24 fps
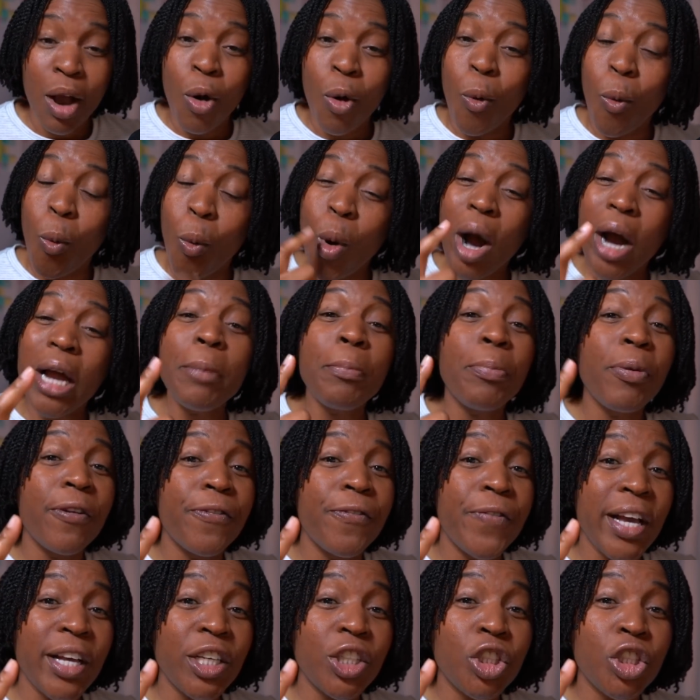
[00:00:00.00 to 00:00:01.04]
One
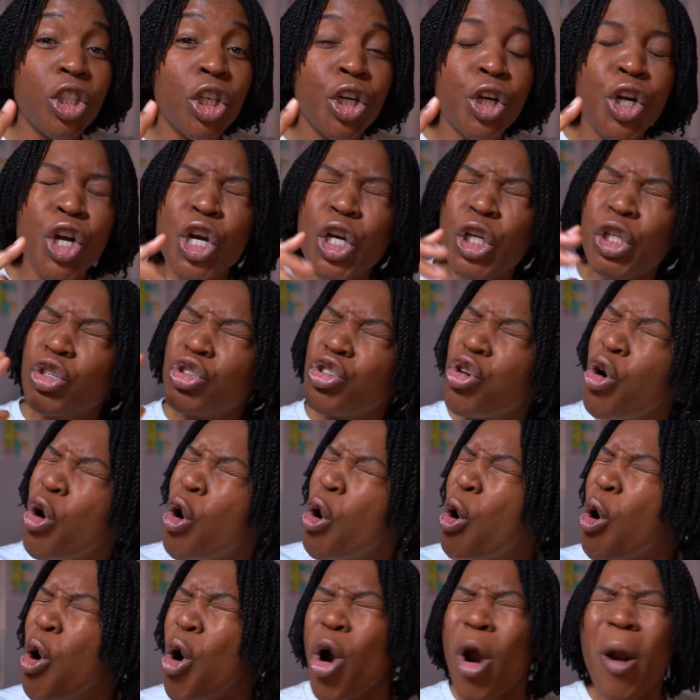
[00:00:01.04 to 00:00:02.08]
professor
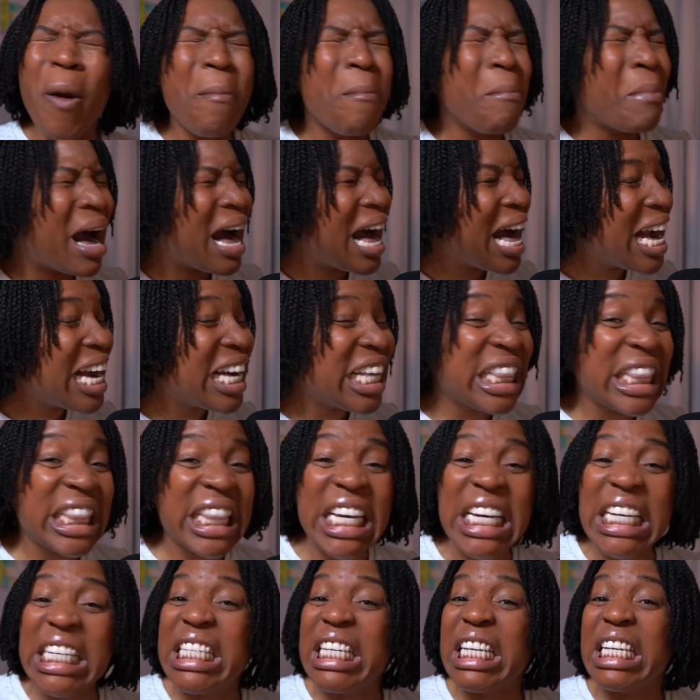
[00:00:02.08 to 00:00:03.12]
tore my
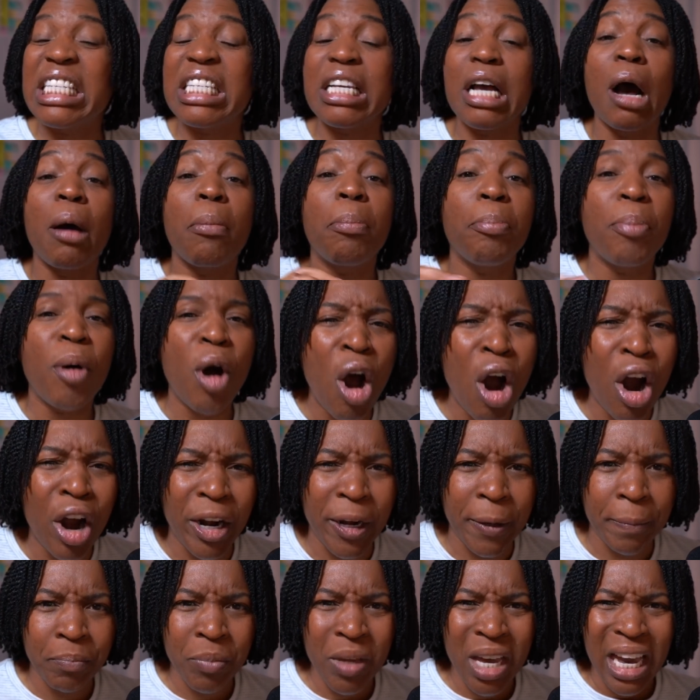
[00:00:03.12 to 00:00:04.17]
thesis
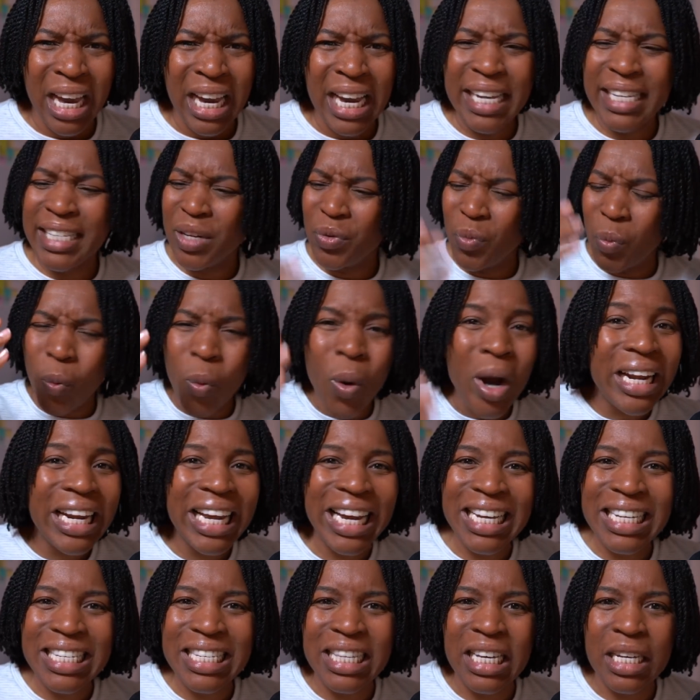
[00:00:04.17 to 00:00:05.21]
apart. He said, "What
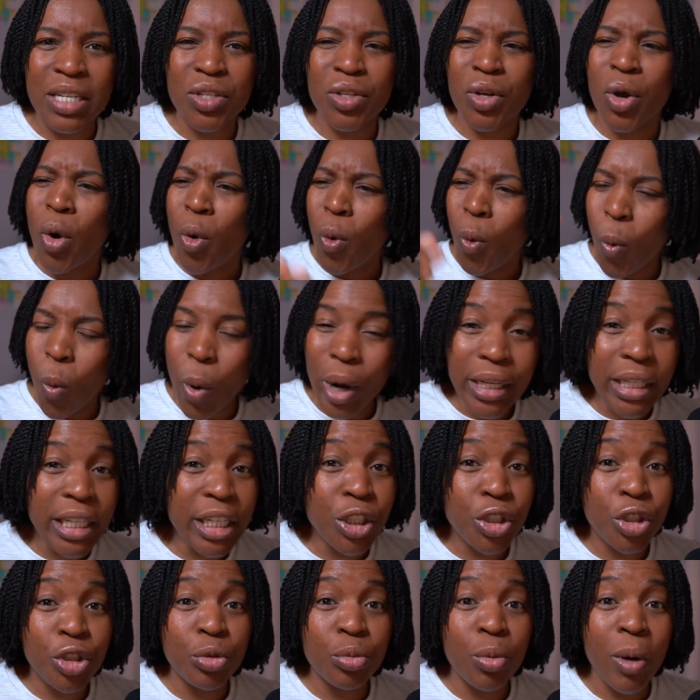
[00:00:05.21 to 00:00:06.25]
is this? What
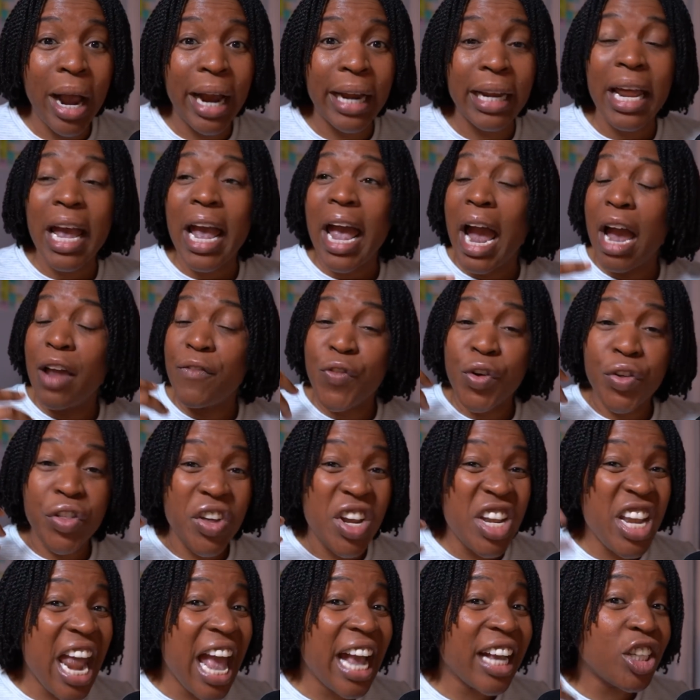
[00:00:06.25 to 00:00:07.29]
did you write?" And for the
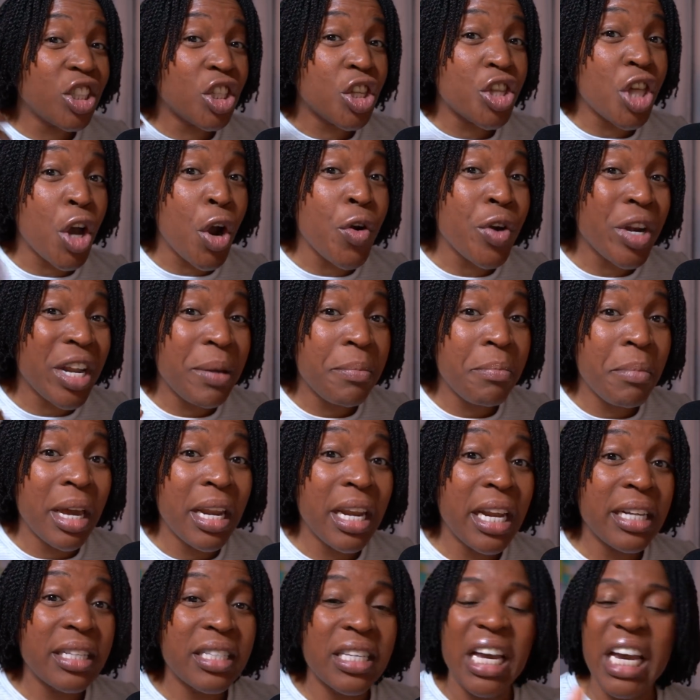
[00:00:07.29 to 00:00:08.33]
next 30
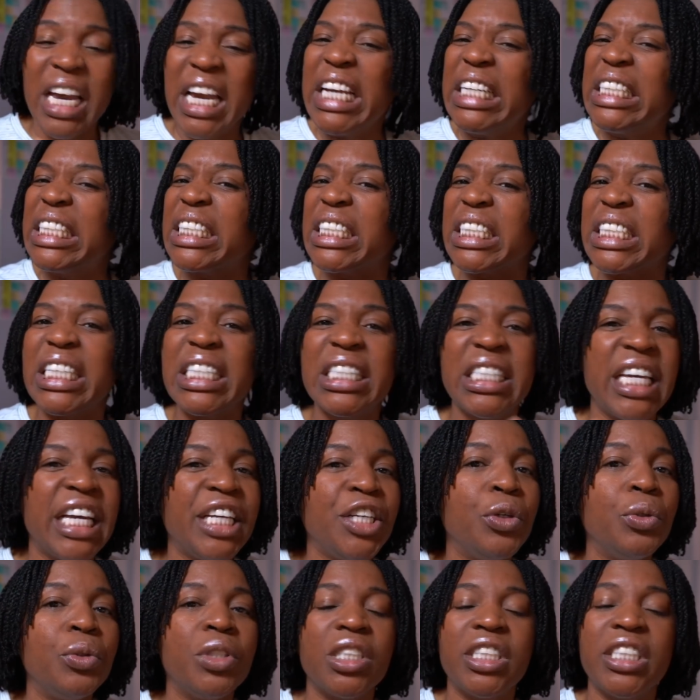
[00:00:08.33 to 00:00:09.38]
minutes, he just
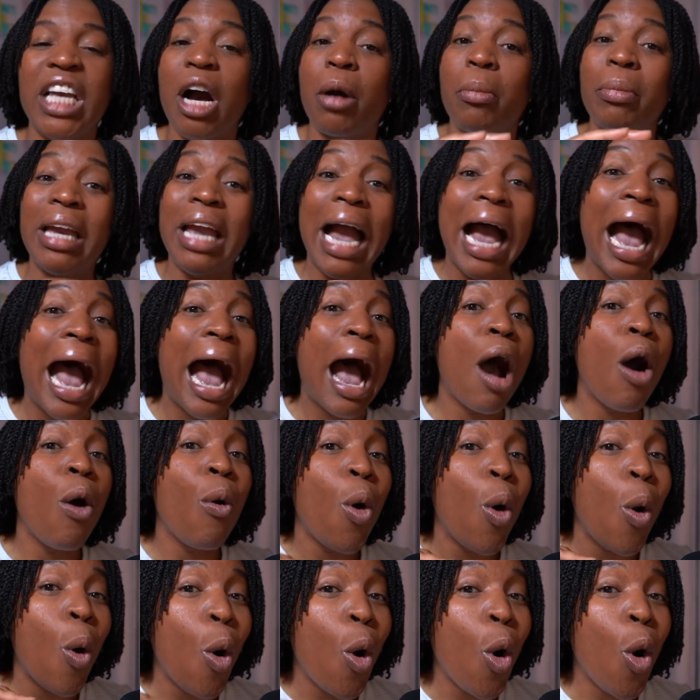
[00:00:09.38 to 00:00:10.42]
continued to tell me
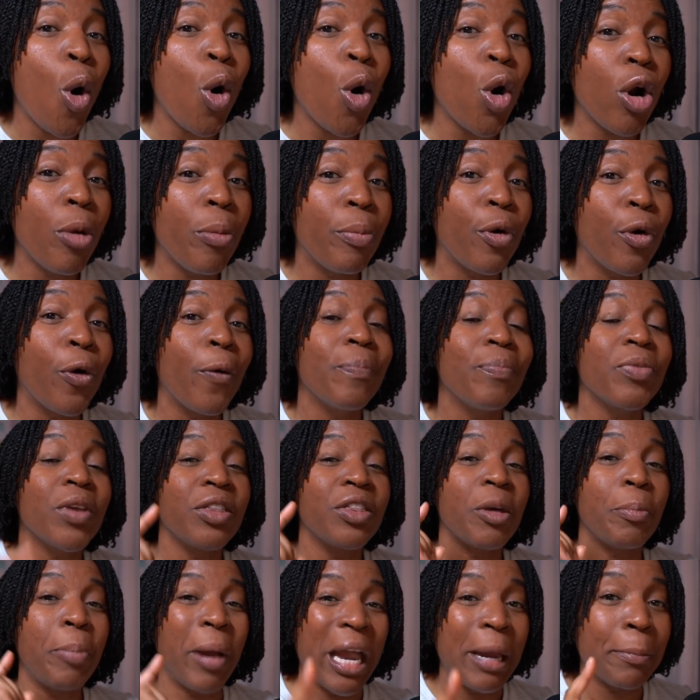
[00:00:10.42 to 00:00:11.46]
how horrible
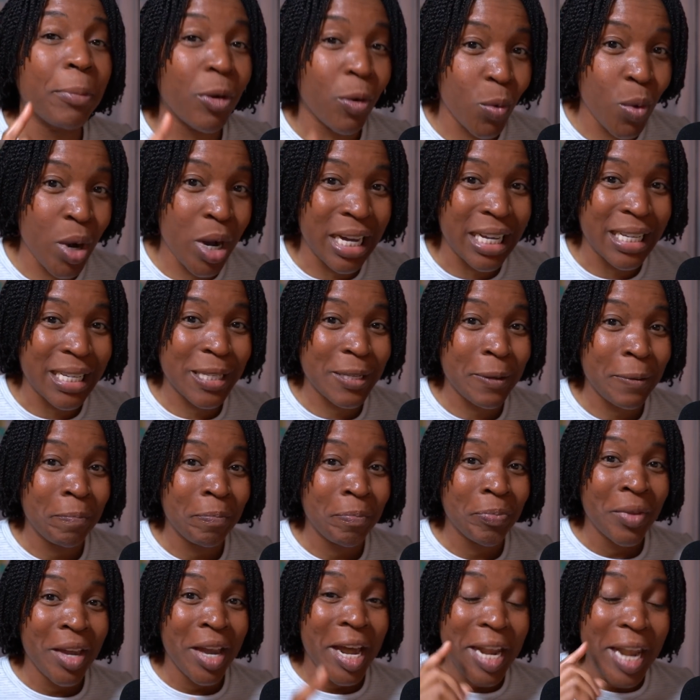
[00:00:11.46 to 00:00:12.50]
the paper was.
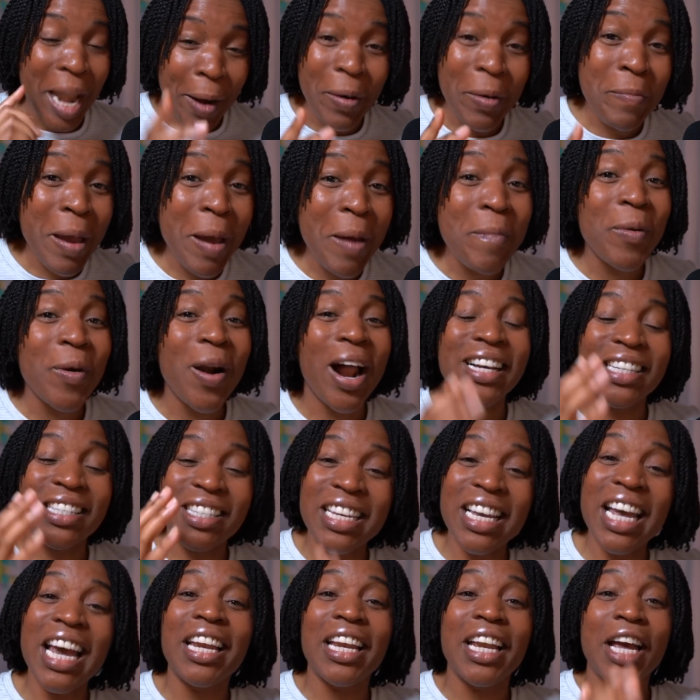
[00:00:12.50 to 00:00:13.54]
Now, remember, I
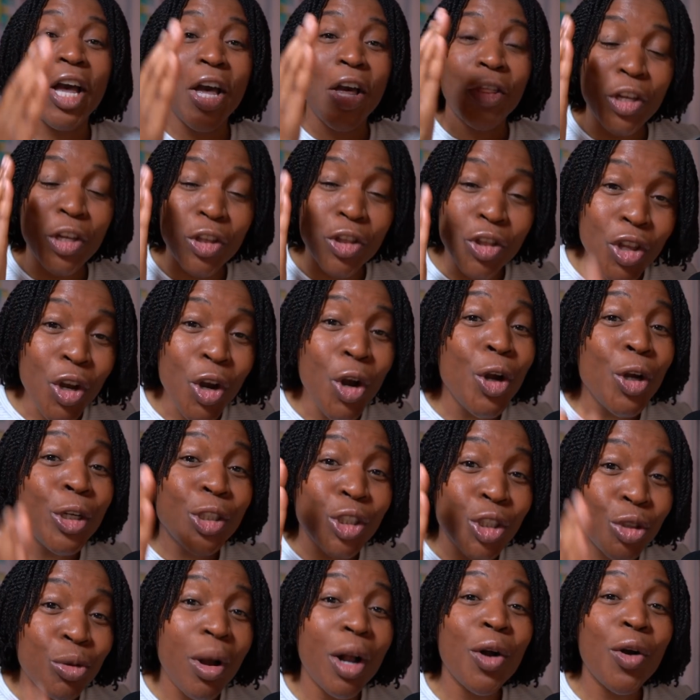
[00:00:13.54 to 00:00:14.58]
said the third
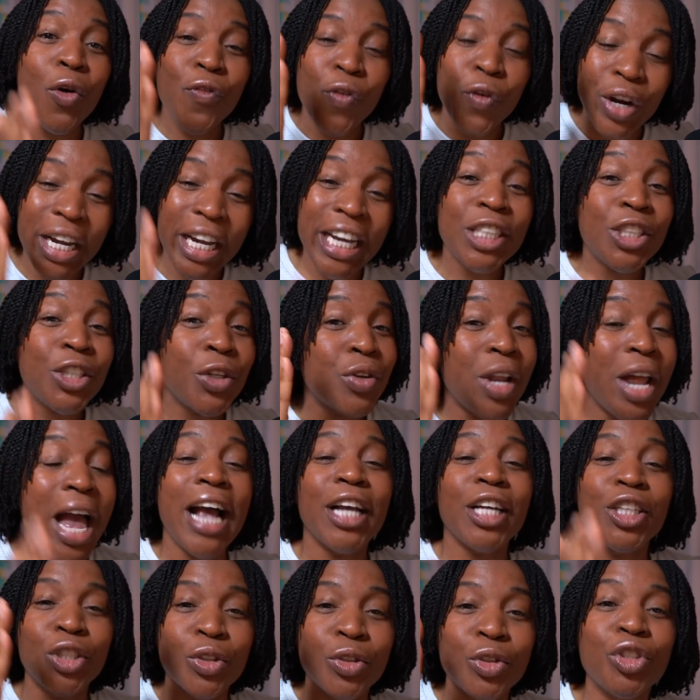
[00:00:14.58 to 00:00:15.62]
struggle for
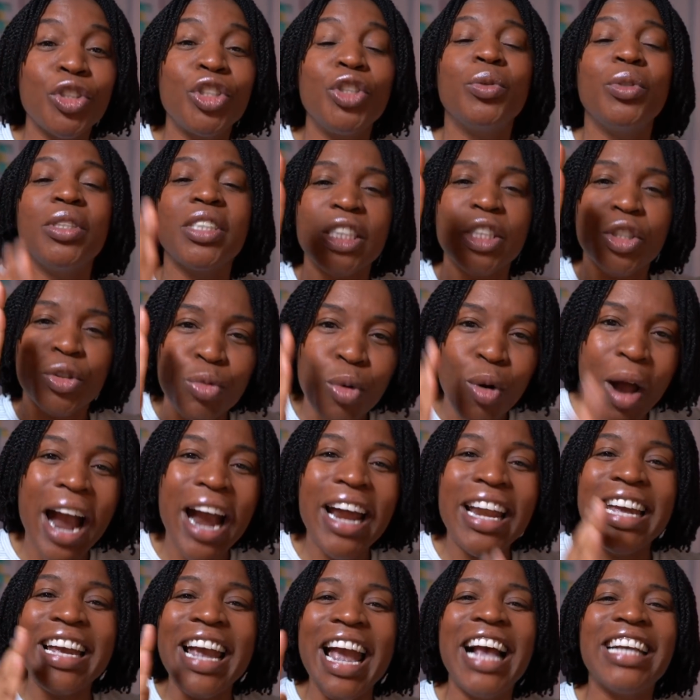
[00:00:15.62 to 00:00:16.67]
international students is
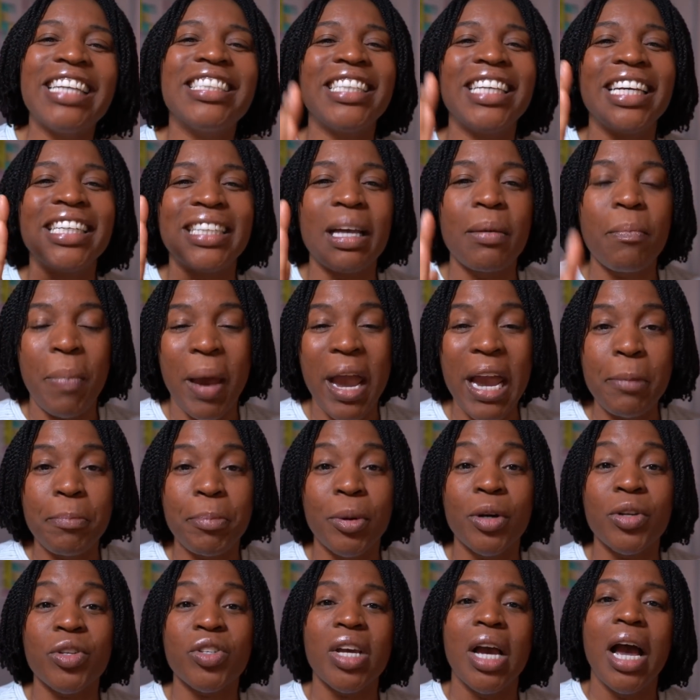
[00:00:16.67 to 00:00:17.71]
writing essays and
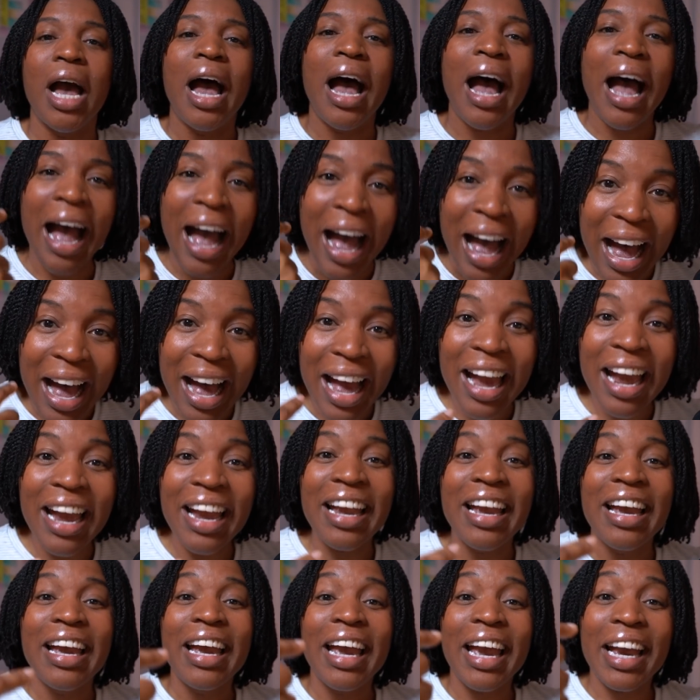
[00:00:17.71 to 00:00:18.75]
papers. I
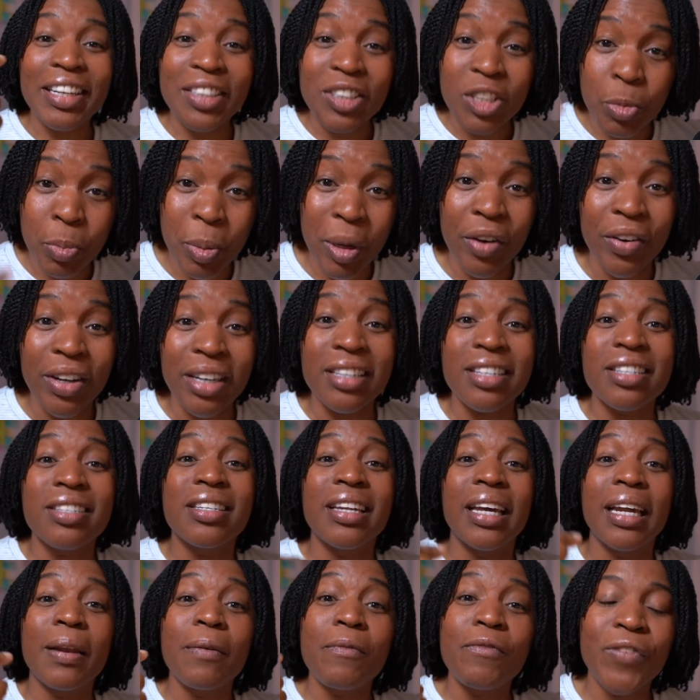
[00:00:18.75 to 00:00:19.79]
experienced
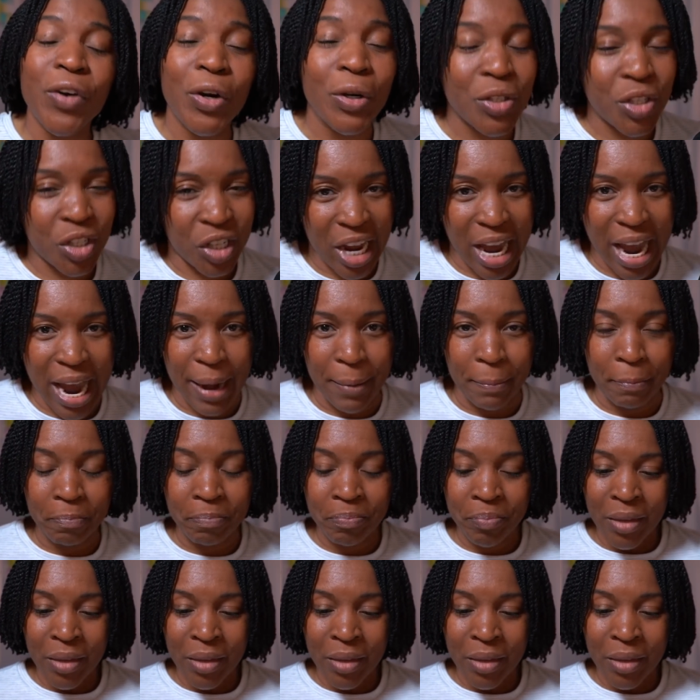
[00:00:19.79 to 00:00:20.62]
it firsthand.